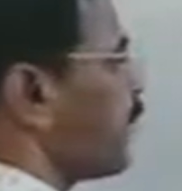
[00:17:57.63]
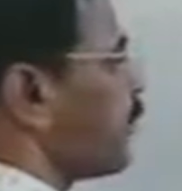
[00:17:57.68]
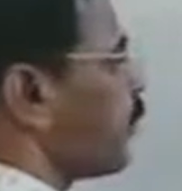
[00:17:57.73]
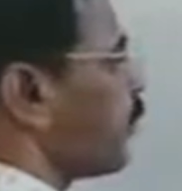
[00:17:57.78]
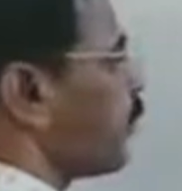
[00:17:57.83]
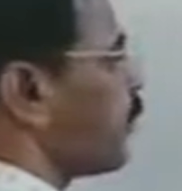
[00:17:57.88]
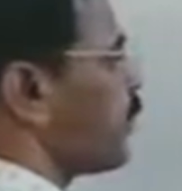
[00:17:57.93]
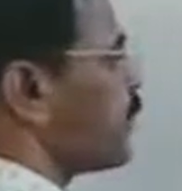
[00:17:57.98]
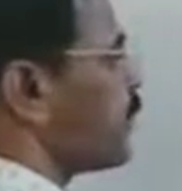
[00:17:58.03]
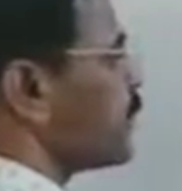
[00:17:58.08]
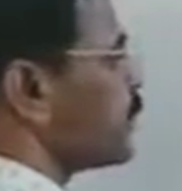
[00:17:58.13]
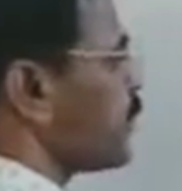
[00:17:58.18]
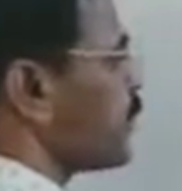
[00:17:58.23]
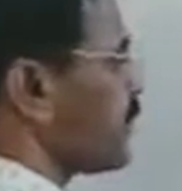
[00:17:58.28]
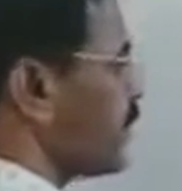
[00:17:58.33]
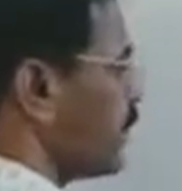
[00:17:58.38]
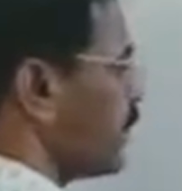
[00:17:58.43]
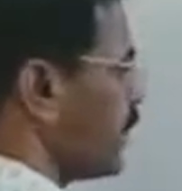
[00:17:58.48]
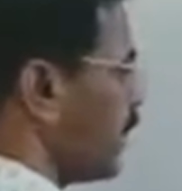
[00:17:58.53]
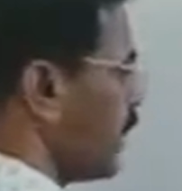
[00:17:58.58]

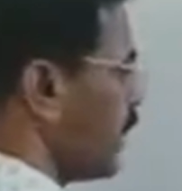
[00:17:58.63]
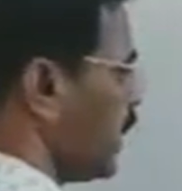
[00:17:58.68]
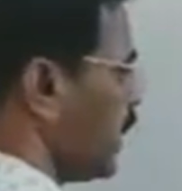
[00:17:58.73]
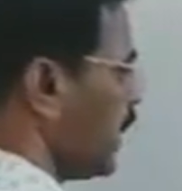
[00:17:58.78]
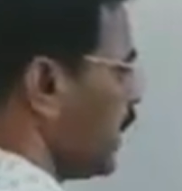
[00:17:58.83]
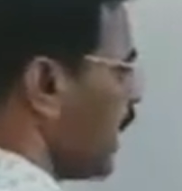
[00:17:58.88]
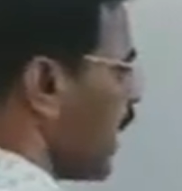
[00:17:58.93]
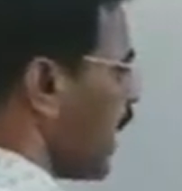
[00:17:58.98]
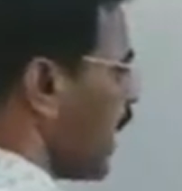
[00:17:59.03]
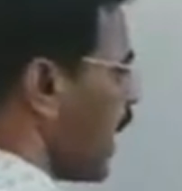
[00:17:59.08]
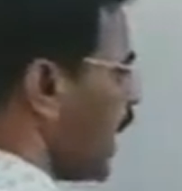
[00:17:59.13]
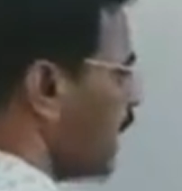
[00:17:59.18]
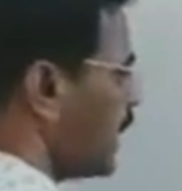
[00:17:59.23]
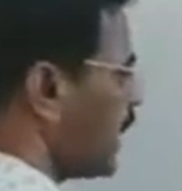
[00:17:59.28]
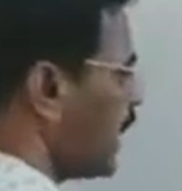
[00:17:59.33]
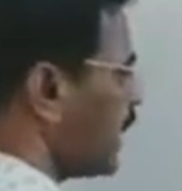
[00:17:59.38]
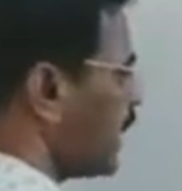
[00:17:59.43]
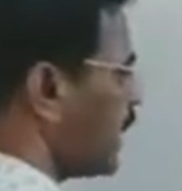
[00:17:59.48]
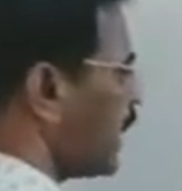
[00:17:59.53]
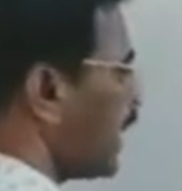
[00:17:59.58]
progression, and
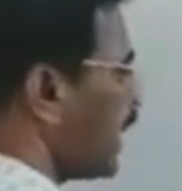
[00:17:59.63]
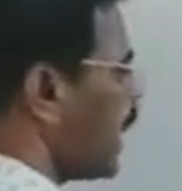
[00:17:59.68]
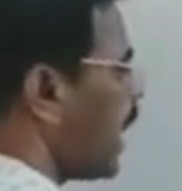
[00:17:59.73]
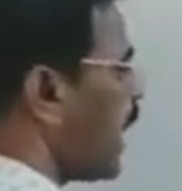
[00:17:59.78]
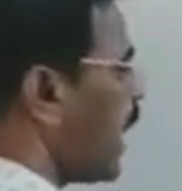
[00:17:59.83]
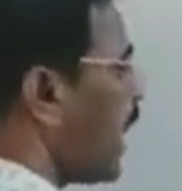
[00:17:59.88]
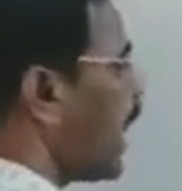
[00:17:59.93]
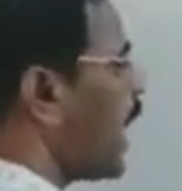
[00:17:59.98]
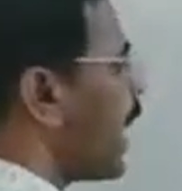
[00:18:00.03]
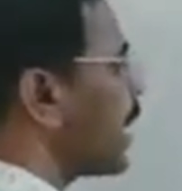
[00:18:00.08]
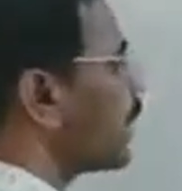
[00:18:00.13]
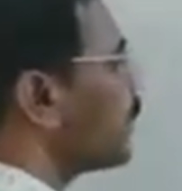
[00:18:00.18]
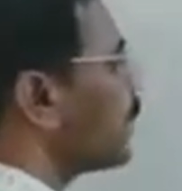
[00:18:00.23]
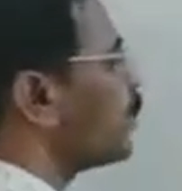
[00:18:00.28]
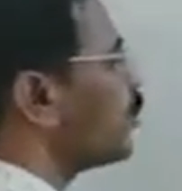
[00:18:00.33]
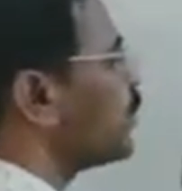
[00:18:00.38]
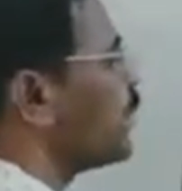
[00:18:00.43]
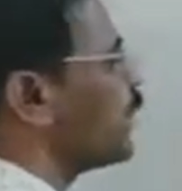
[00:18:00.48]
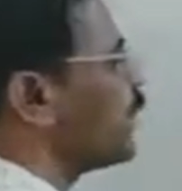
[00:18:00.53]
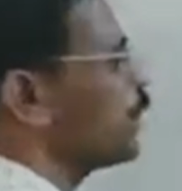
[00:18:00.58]
then
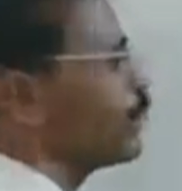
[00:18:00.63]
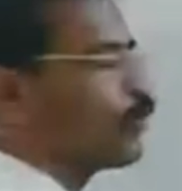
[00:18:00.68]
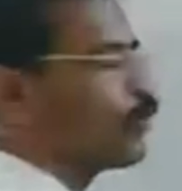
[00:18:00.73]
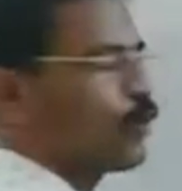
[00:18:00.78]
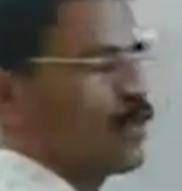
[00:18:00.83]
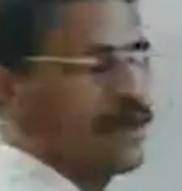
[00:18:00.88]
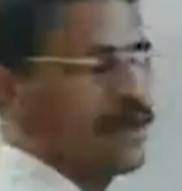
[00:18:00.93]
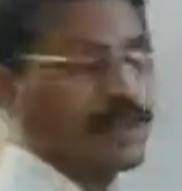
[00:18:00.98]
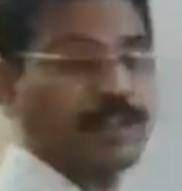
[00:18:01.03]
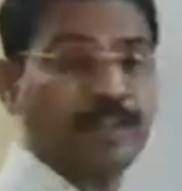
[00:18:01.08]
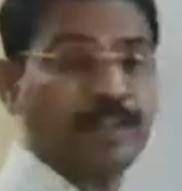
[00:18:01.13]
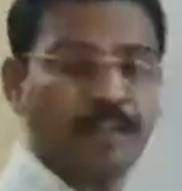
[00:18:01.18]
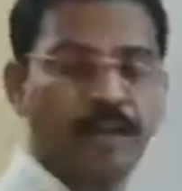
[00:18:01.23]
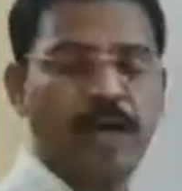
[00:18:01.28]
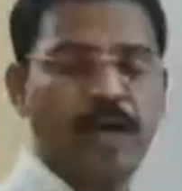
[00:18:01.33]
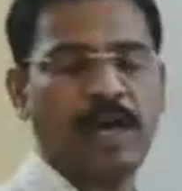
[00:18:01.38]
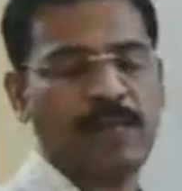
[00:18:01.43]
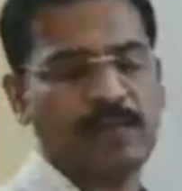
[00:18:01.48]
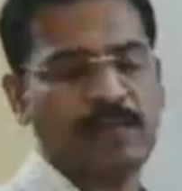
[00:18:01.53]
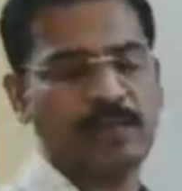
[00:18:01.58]
harmonic progression
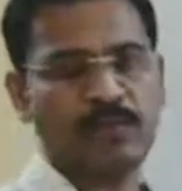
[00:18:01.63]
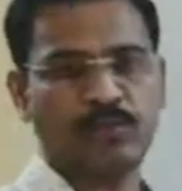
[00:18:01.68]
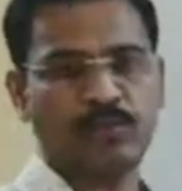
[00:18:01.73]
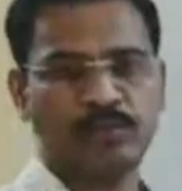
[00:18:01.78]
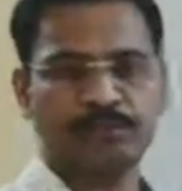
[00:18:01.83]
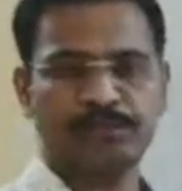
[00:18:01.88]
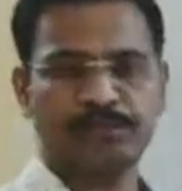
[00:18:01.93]
also.